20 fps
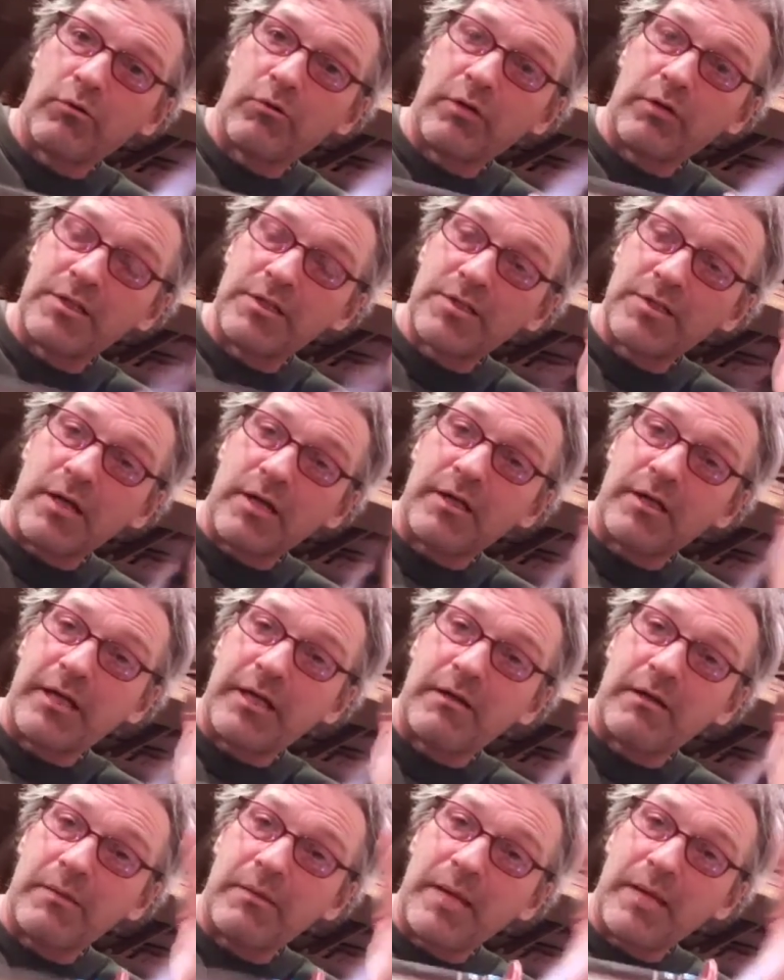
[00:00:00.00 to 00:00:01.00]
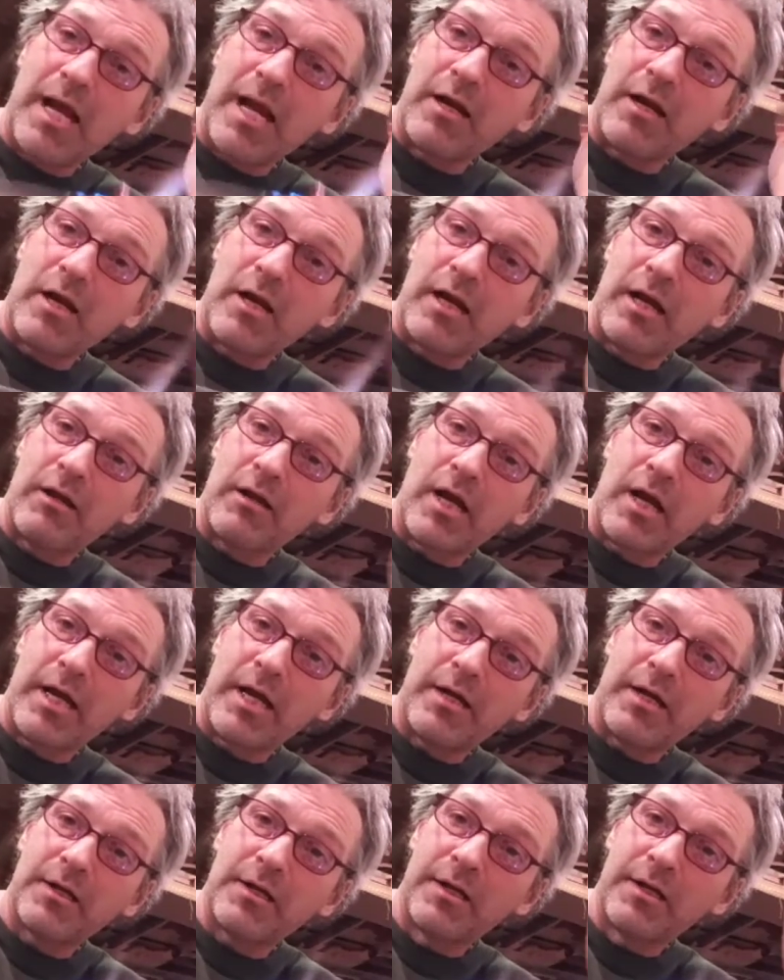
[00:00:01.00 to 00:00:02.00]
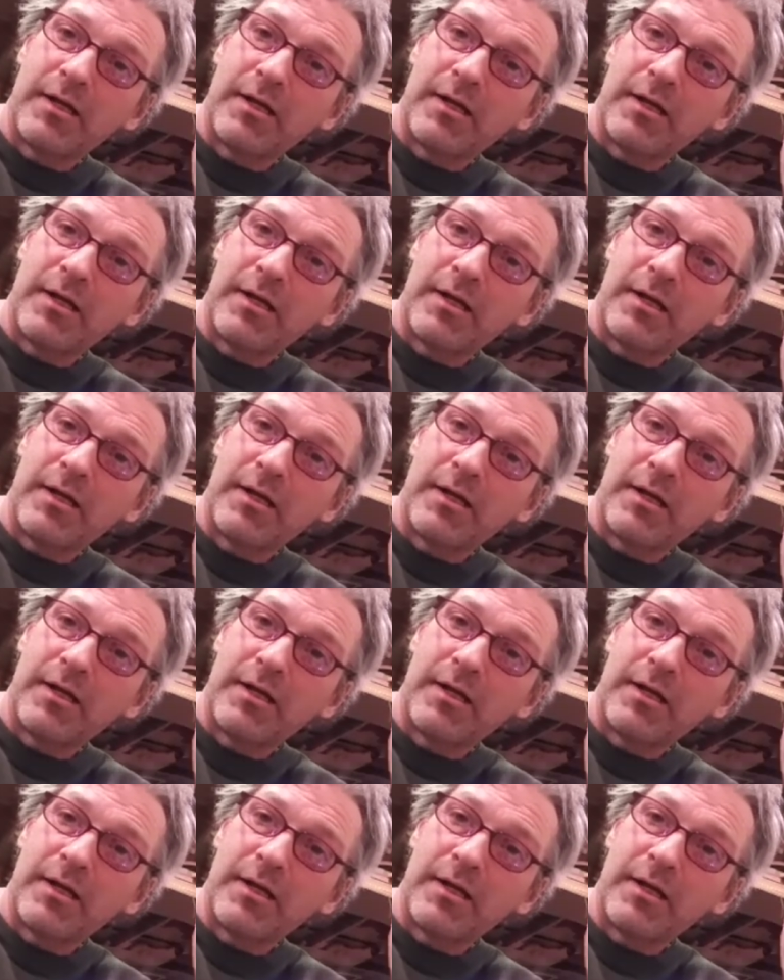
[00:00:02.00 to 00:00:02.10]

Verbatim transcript: or I started here and I went higher, higher, higher